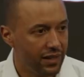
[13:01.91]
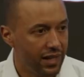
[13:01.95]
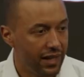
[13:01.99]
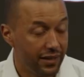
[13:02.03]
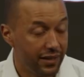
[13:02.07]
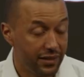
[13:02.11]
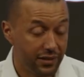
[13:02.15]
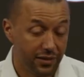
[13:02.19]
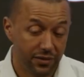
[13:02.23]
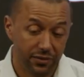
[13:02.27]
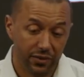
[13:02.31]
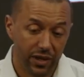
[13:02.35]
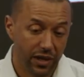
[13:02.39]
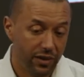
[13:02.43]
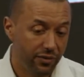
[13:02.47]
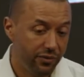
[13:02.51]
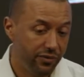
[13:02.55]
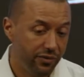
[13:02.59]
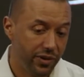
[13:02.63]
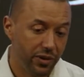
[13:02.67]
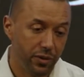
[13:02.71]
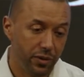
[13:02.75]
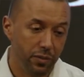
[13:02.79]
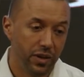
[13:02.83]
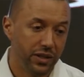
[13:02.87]
clients. And
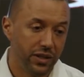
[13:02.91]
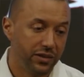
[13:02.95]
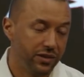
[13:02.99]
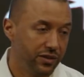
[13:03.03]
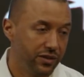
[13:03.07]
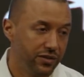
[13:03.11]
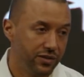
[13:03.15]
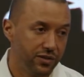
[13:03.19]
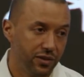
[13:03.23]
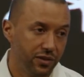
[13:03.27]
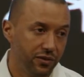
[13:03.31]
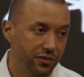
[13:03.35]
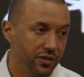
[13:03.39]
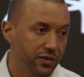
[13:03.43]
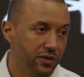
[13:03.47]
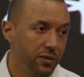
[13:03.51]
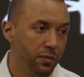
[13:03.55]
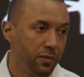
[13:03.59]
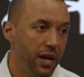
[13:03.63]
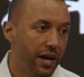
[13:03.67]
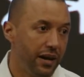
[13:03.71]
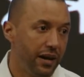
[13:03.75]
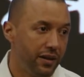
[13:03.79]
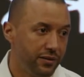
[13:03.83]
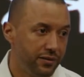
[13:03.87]
very much a service
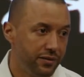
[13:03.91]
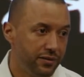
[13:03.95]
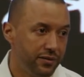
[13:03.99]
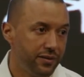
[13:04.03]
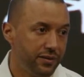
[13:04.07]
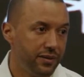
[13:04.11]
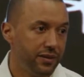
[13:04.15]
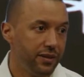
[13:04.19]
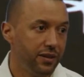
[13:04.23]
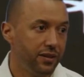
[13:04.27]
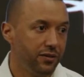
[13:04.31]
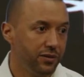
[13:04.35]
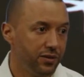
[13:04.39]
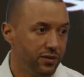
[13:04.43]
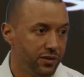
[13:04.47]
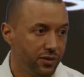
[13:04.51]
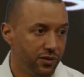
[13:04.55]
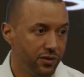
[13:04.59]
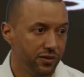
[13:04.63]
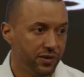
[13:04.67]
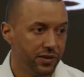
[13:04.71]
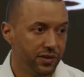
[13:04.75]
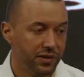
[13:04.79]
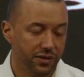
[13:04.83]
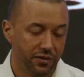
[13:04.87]
model,
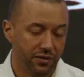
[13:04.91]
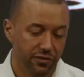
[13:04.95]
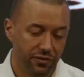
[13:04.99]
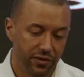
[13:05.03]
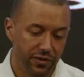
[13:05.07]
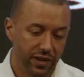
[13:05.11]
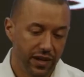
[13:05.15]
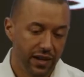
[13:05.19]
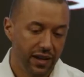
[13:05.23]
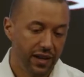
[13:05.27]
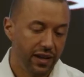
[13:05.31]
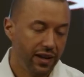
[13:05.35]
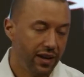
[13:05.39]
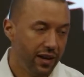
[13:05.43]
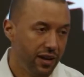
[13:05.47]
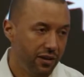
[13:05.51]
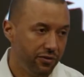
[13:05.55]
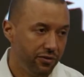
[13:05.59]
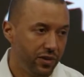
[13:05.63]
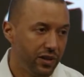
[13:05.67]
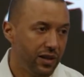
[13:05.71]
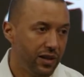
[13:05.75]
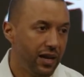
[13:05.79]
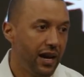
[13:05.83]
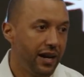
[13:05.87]
service of
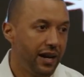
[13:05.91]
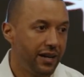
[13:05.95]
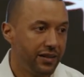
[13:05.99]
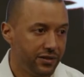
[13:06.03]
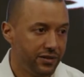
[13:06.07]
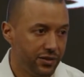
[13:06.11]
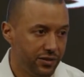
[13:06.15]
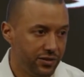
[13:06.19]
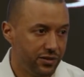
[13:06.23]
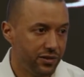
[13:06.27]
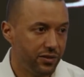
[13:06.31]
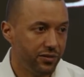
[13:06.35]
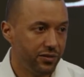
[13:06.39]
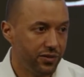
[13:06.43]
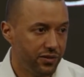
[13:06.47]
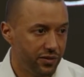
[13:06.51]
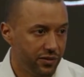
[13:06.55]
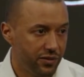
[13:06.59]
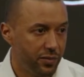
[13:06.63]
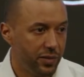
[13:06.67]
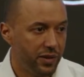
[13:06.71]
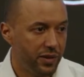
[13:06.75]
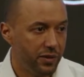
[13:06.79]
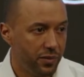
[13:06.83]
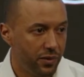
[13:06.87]
clients and service
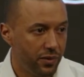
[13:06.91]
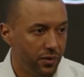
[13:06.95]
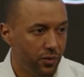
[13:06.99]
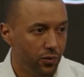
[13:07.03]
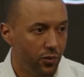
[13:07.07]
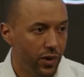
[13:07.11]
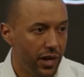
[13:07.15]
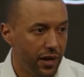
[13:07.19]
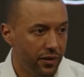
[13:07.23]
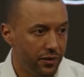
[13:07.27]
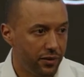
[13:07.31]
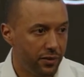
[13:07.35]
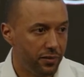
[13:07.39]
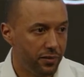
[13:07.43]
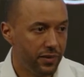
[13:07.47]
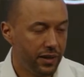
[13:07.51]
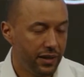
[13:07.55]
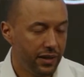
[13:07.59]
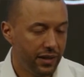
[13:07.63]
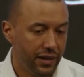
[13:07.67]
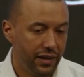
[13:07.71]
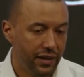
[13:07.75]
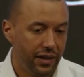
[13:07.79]
of people around him.